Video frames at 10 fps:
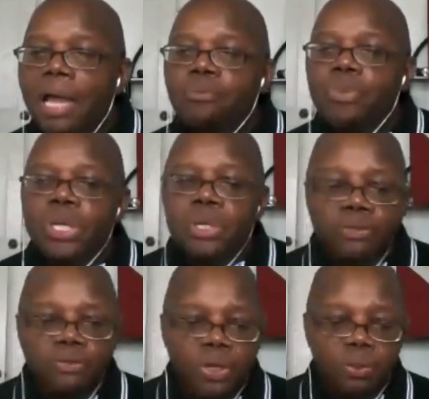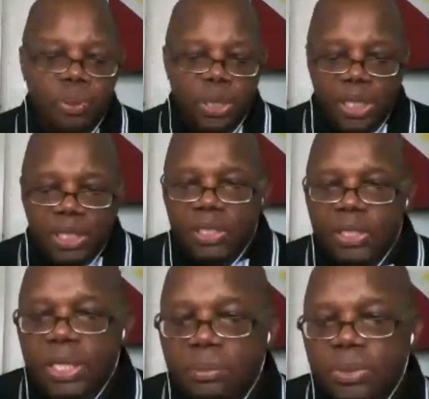I have been in the
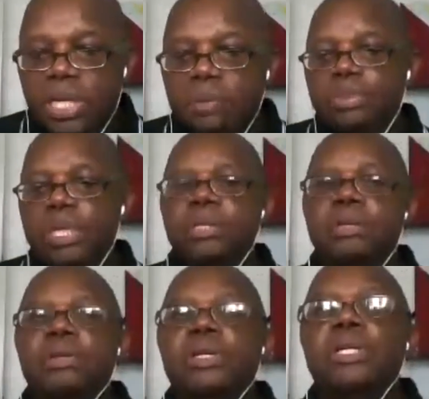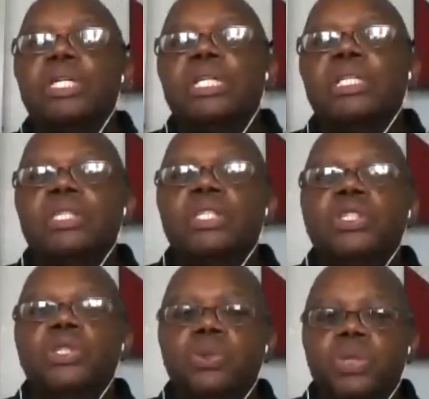Philippines, MJB,
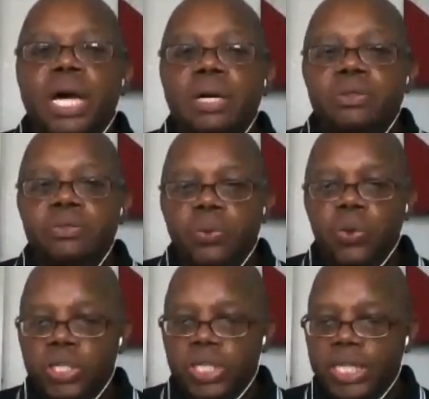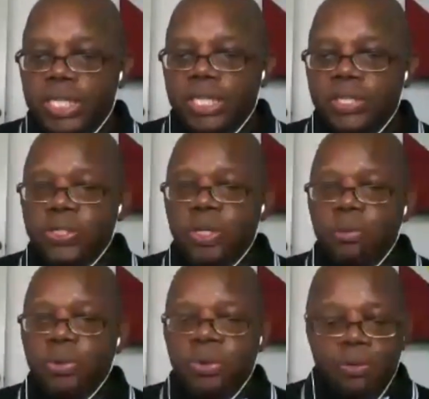since 2014,
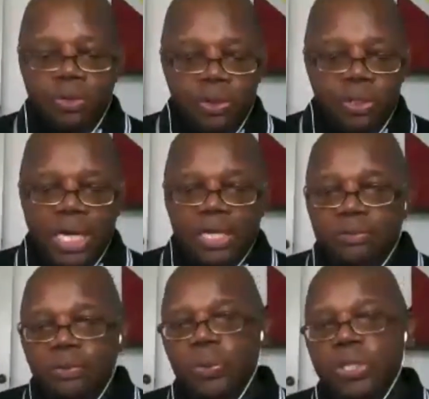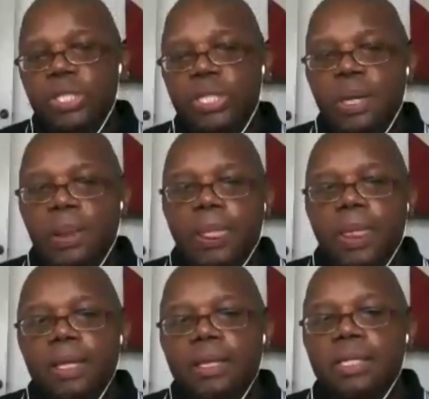December of 2014.
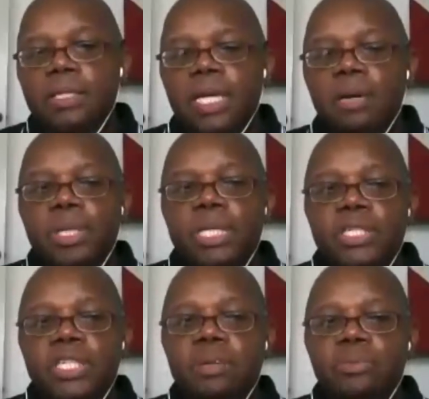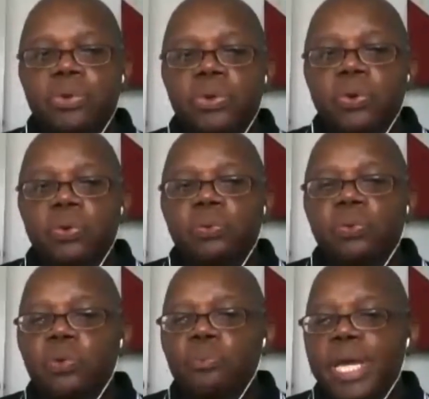This coming December
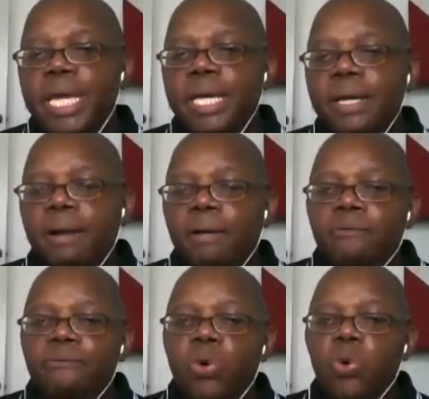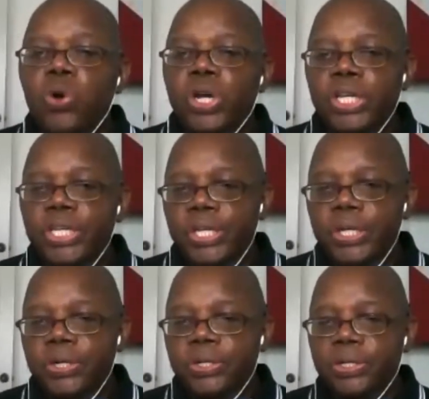will make 4
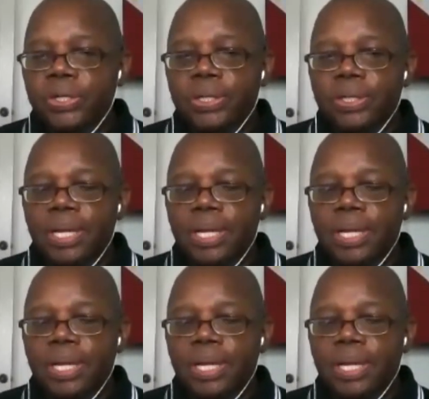years